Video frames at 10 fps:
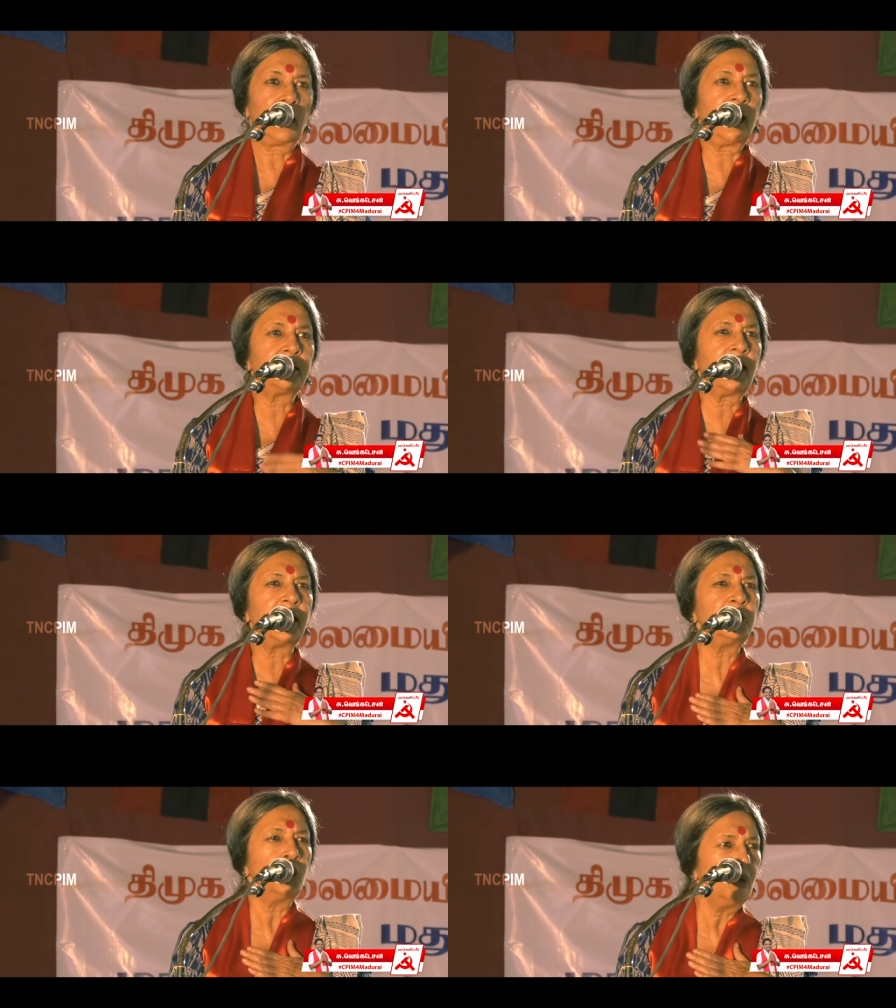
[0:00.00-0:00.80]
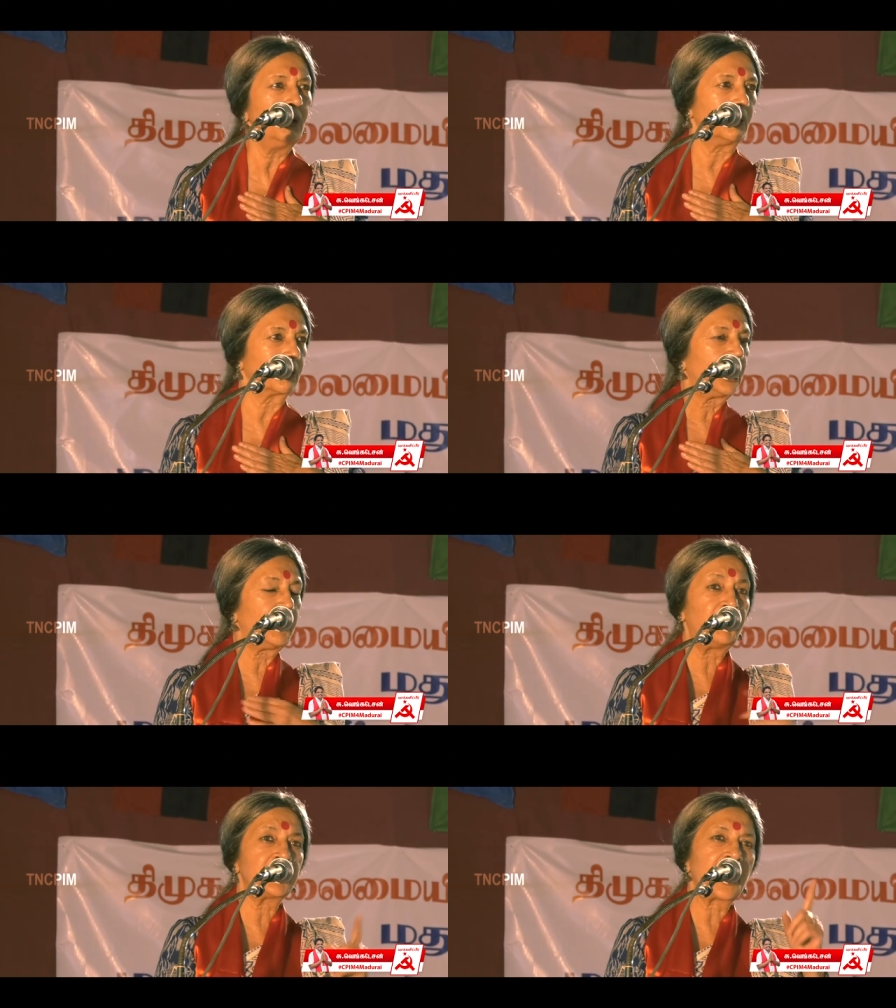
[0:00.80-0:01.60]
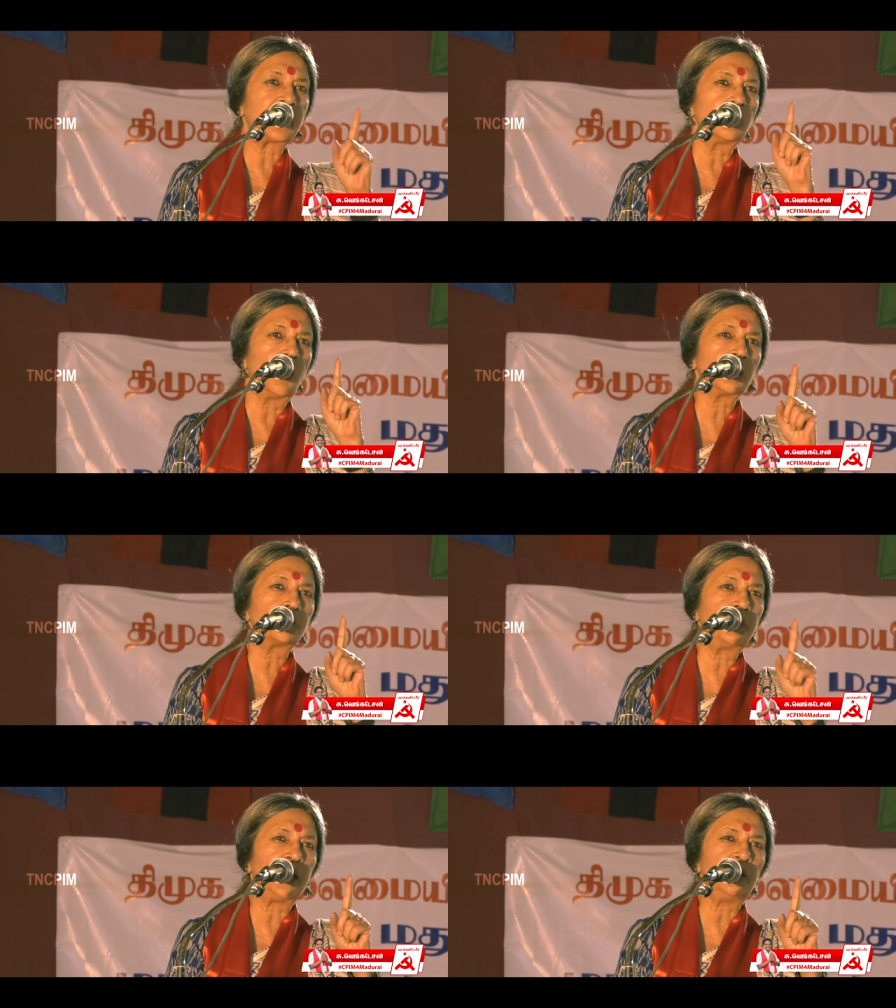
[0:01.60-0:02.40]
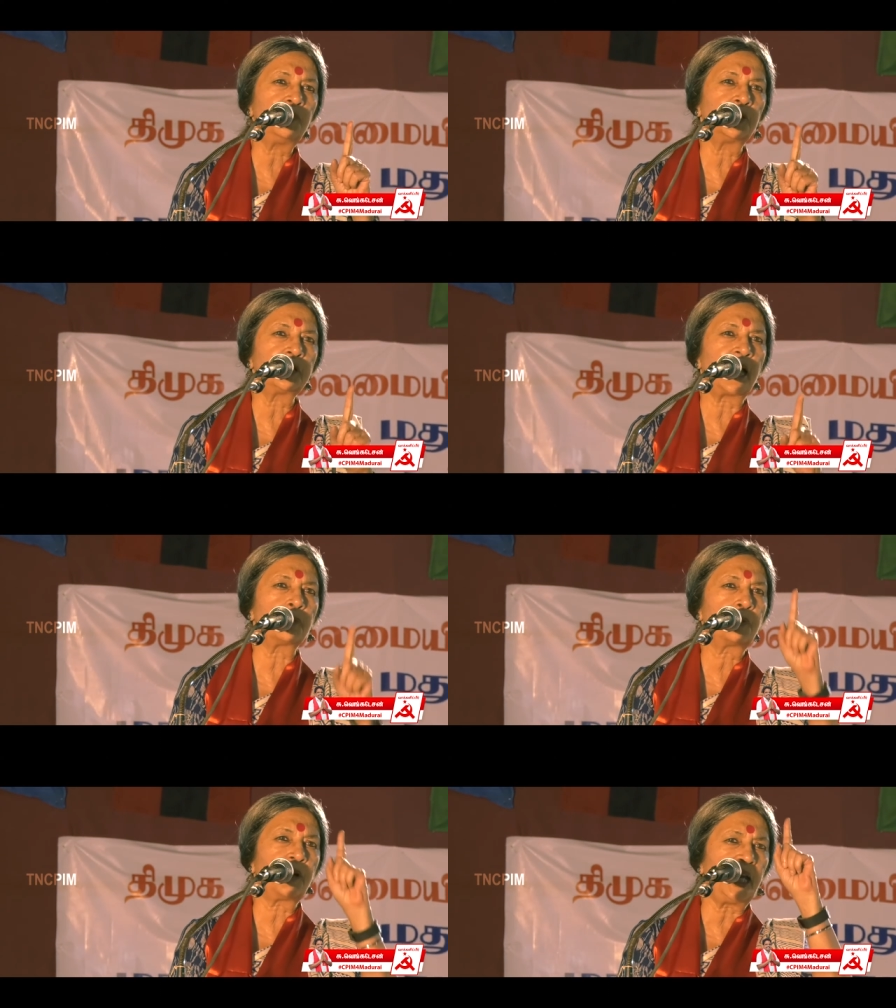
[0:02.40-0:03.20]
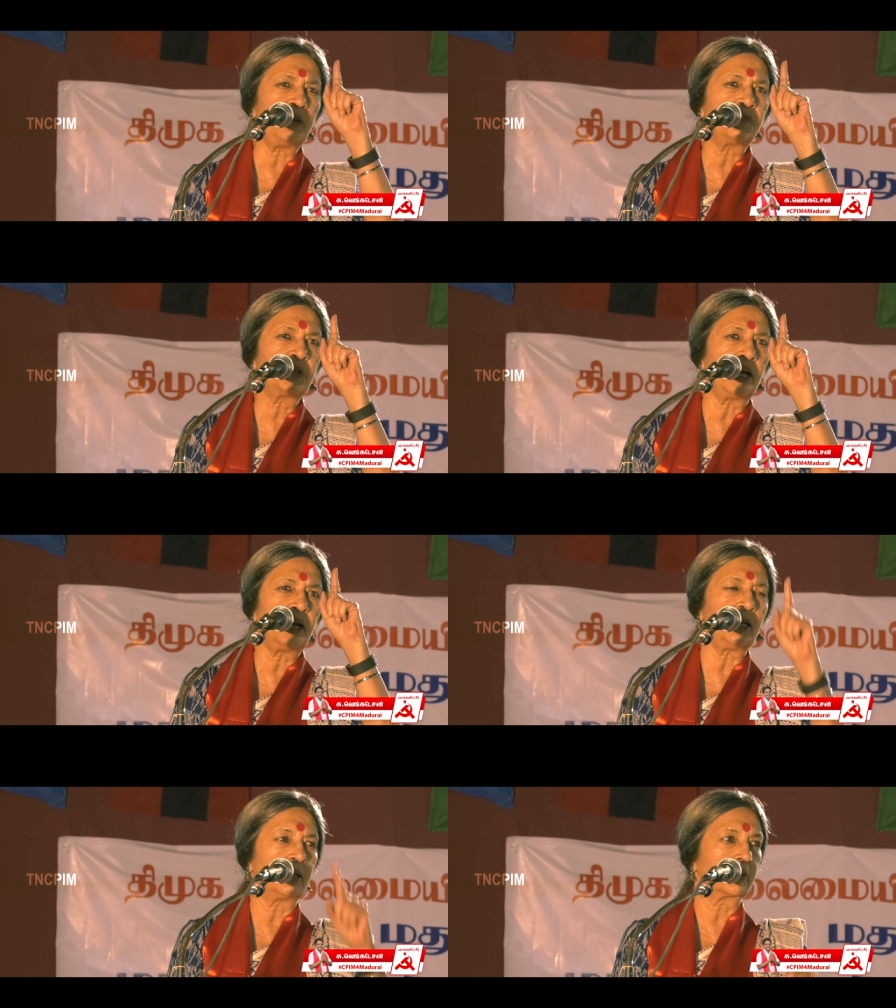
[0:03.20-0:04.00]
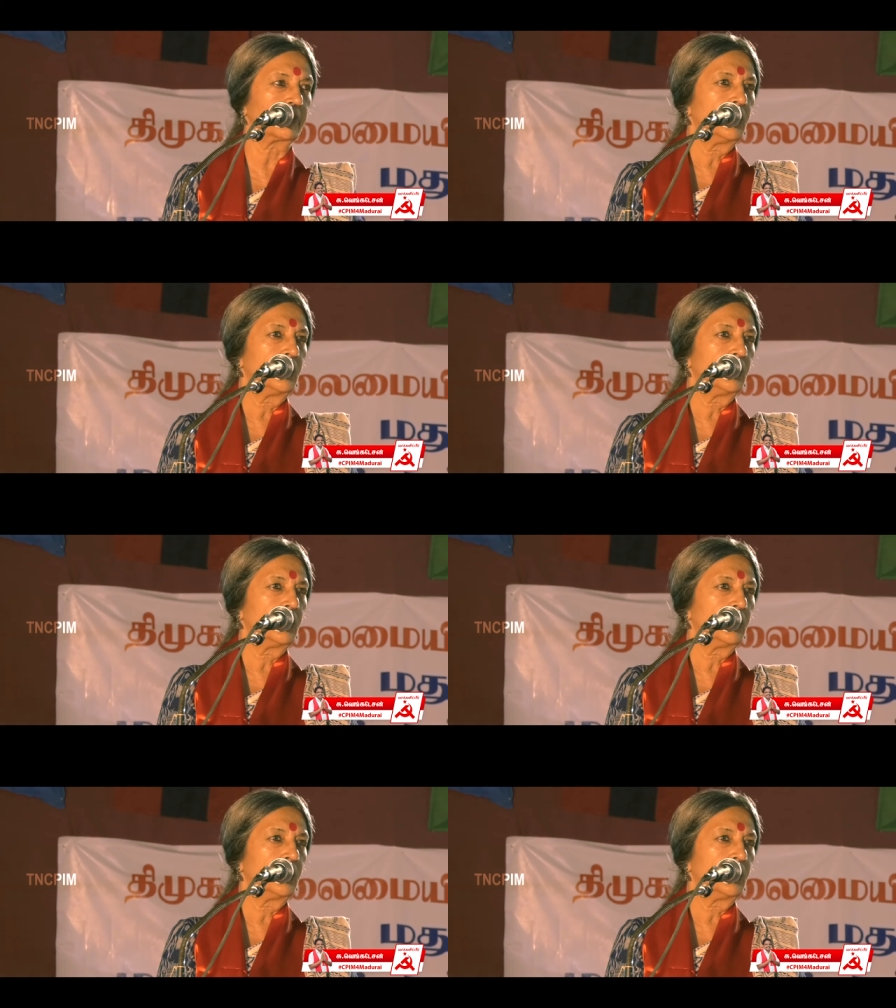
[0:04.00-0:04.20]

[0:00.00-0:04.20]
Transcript: And I know if it had not been for that brave girl